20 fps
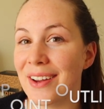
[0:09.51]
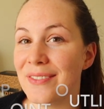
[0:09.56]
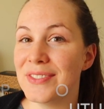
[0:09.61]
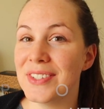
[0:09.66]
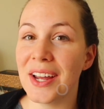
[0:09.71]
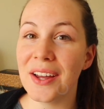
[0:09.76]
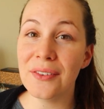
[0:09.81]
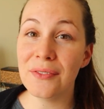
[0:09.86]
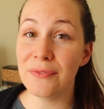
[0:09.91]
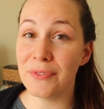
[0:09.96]
I've
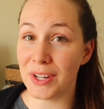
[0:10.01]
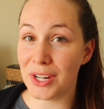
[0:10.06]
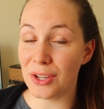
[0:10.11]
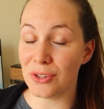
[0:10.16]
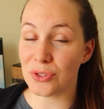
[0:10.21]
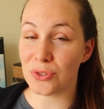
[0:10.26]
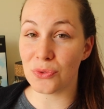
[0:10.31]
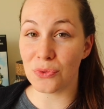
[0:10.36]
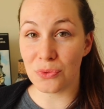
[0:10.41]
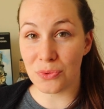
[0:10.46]
done
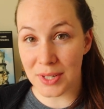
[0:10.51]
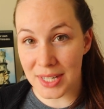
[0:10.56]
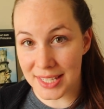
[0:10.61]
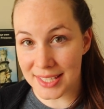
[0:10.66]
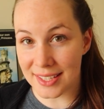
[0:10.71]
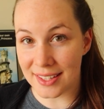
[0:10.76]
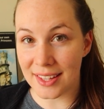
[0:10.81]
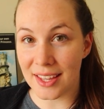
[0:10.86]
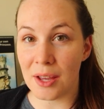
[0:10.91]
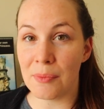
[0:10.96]
videos
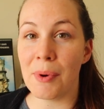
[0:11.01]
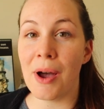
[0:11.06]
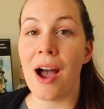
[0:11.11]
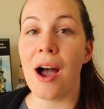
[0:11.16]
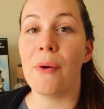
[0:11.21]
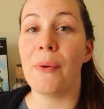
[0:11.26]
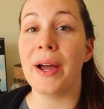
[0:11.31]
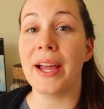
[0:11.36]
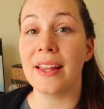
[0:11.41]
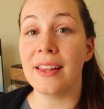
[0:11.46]
recently about
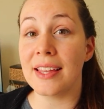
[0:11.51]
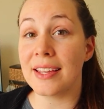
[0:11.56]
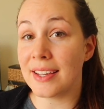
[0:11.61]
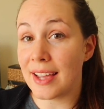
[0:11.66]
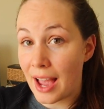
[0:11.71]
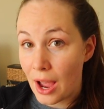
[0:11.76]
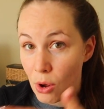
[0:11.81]
how I like